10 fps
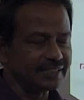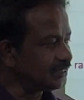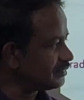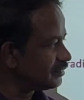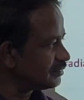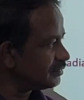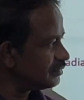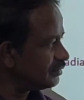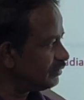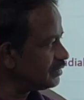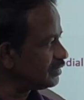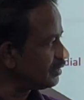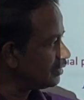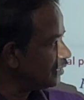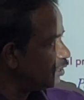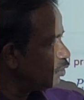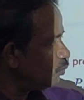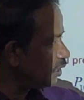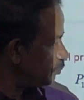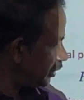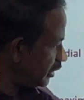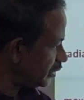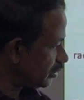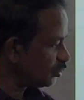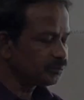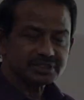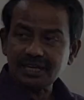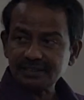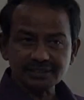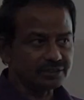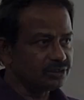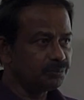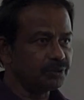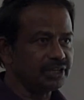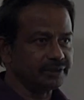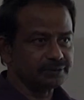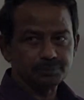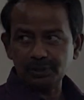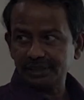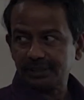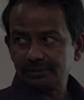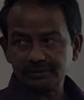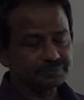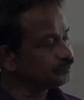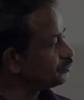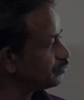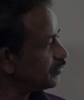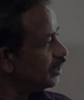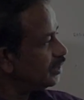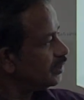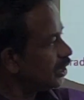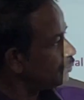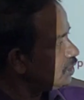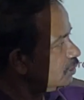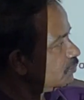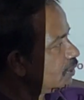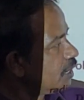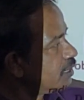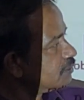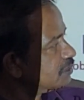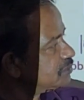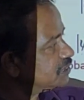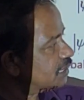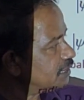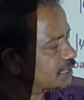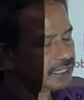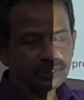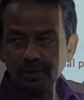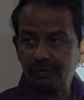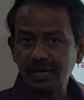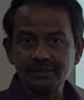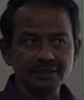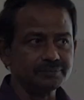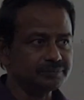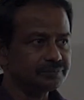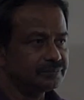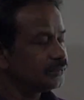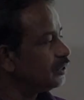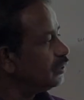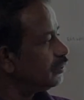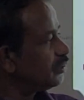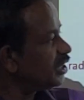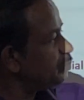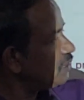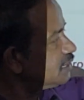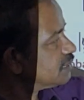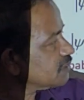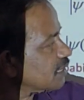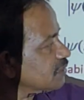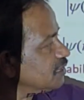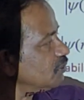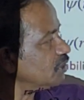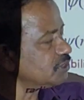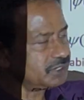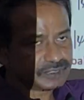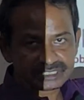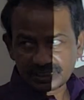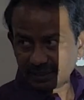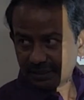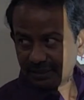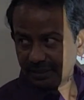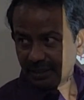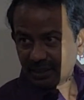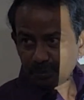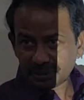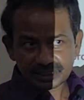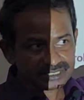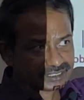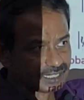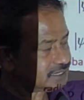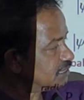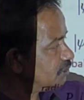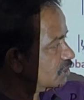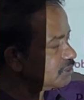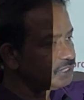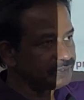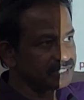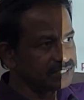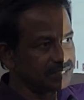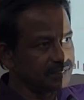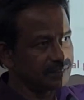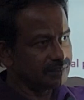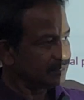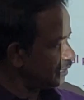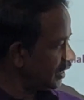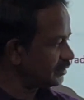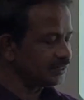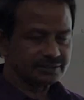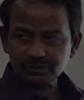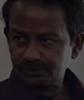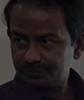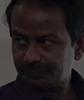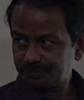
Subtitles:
like this. We'll see. 1 by a naught cube is constant. You pull it out. Now we have r term is here. Here have r term. Keeping this as constant, you will have to differentiate. Keeping this as constant, you will have to differentiate. Add these two.